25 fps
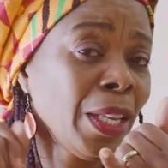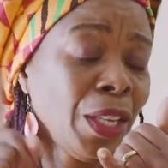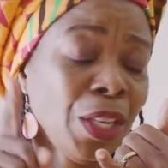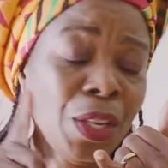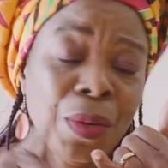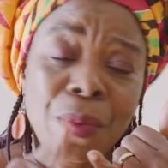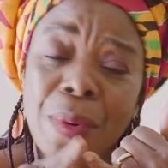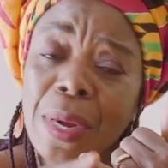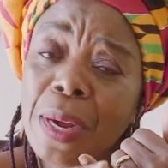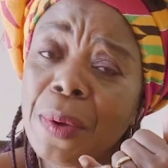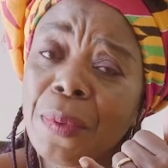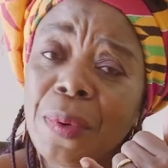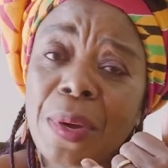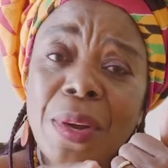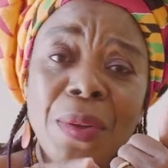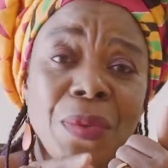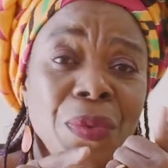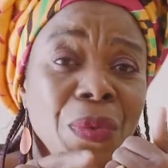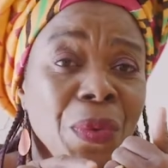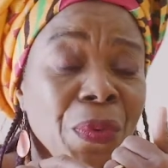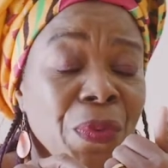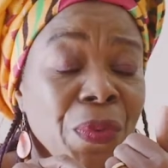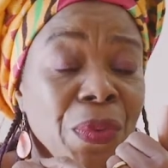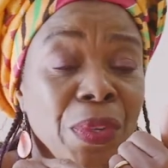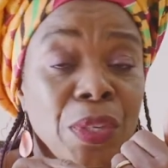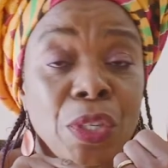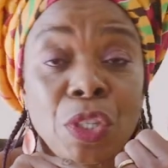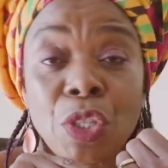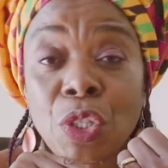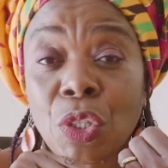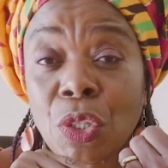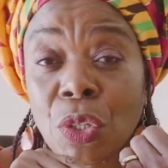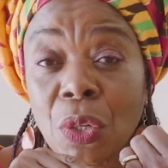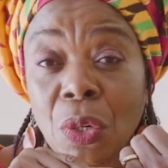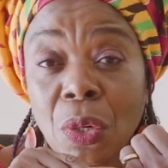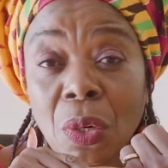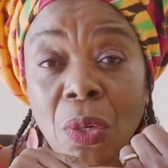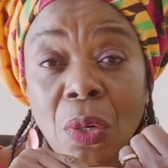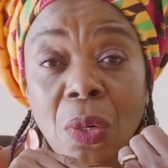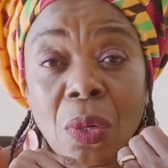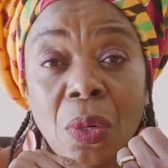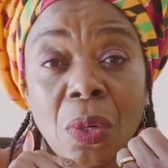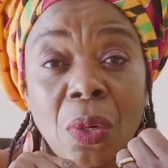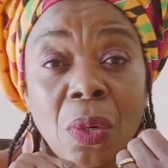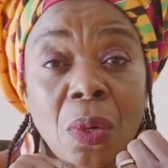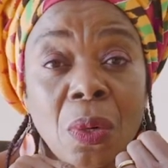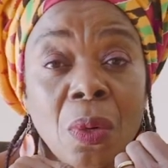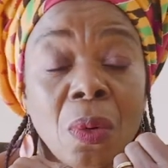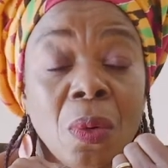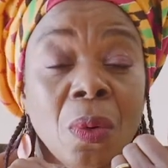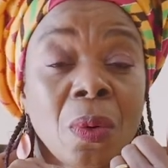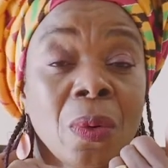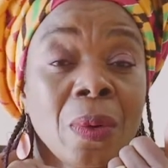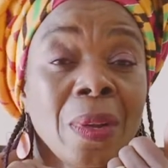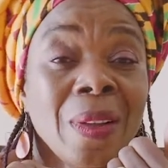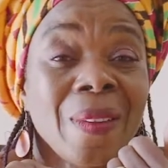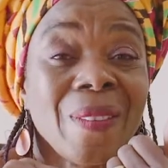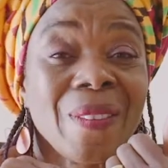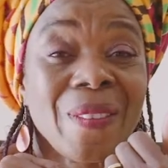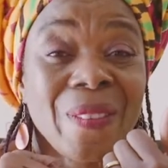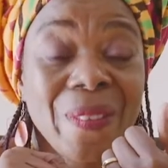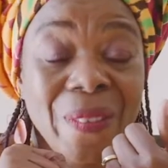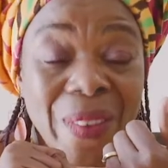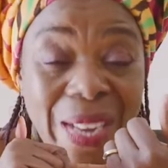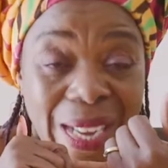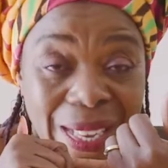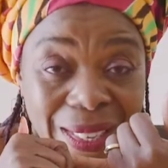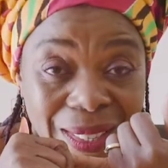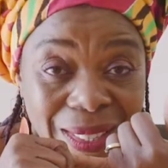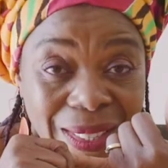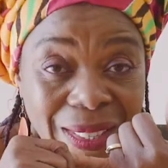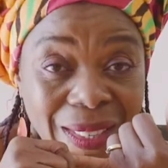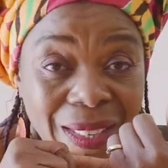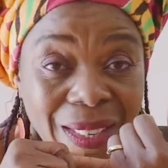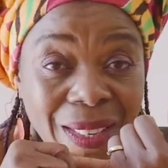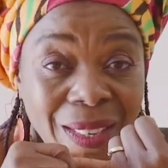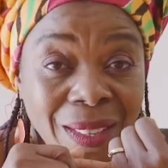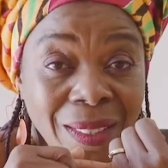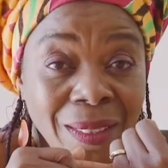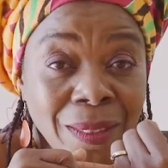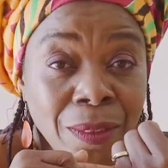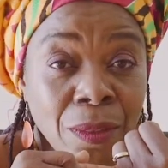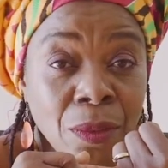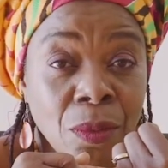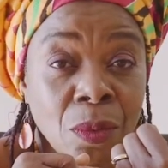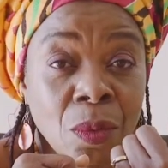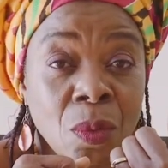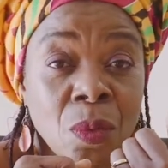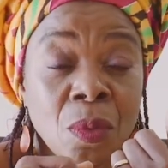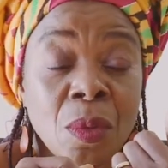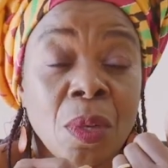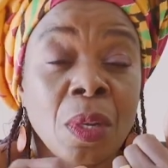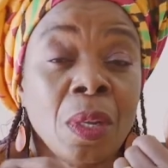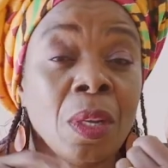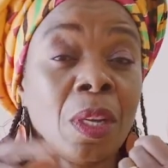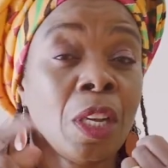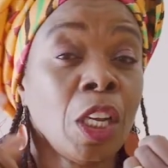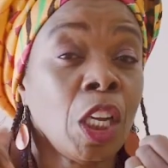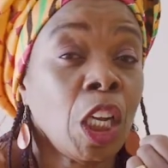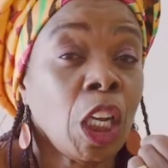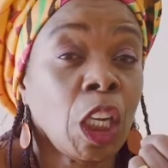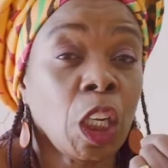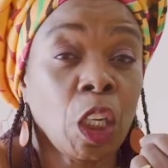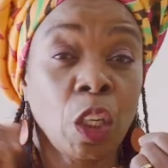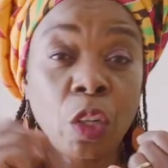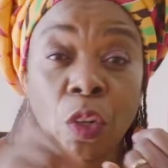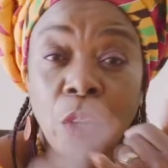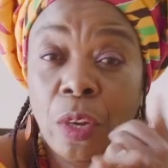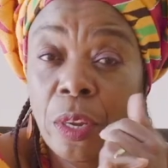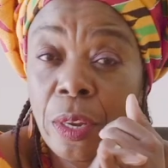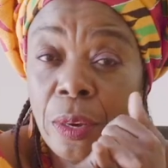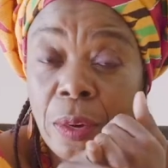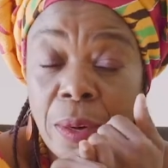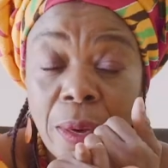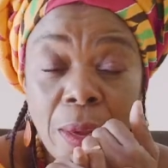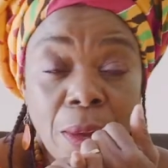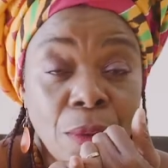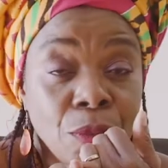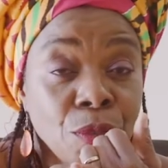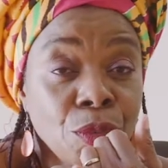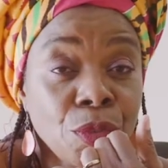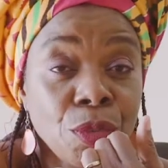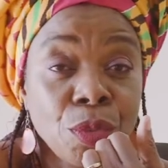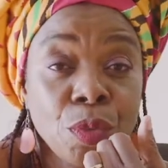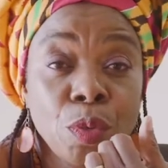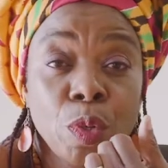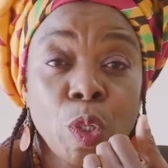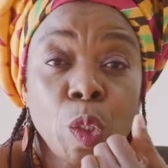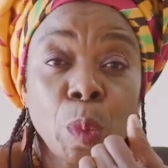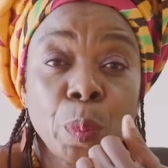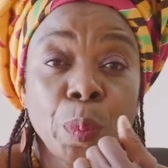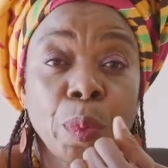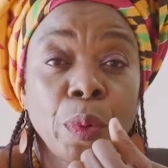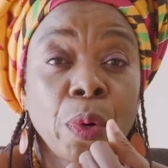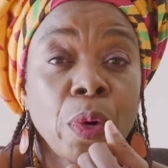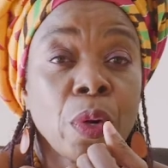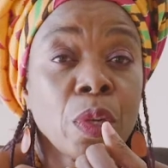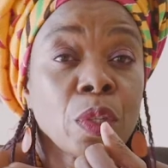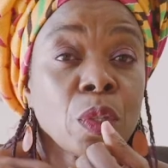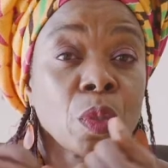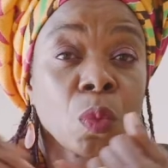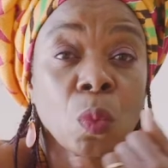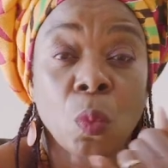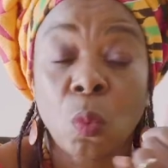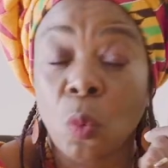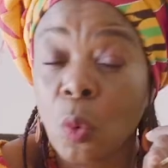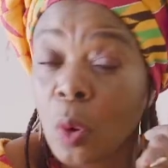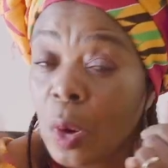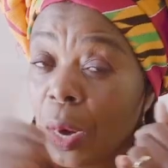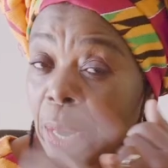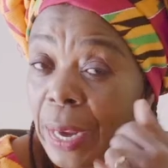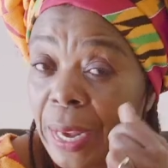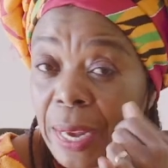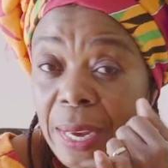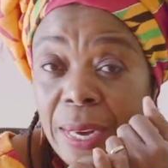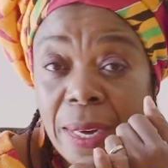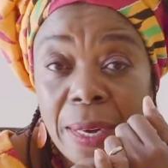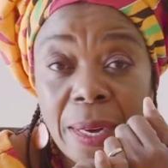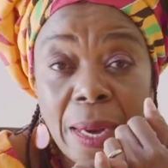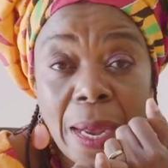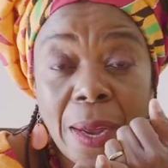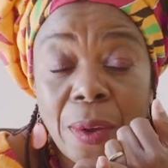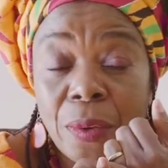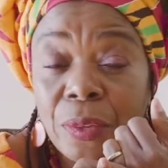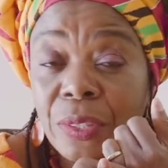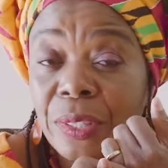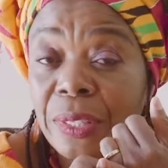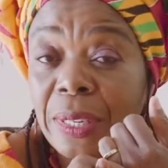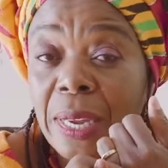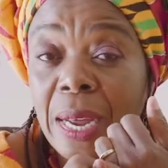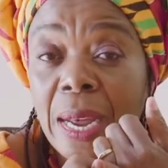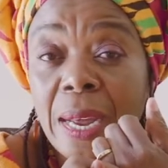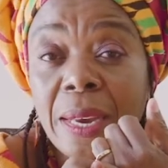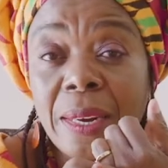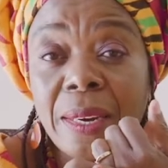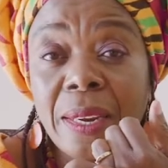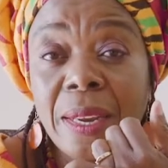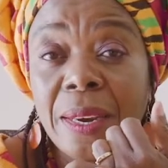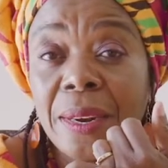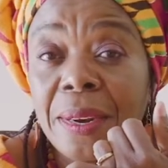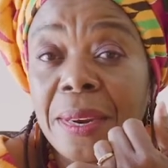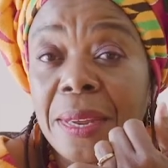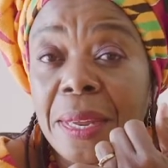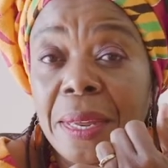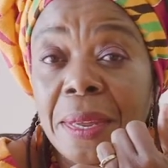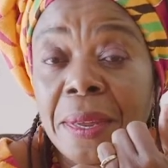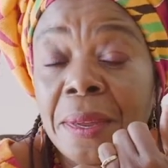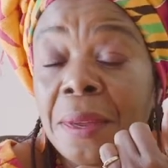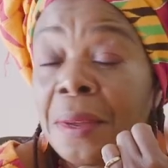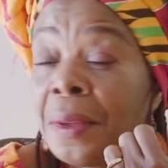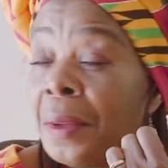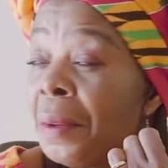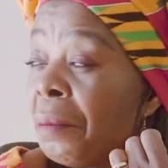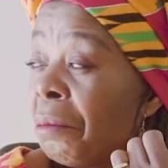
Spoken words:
You are going to feel so vital, going out to do sports, walking outside in the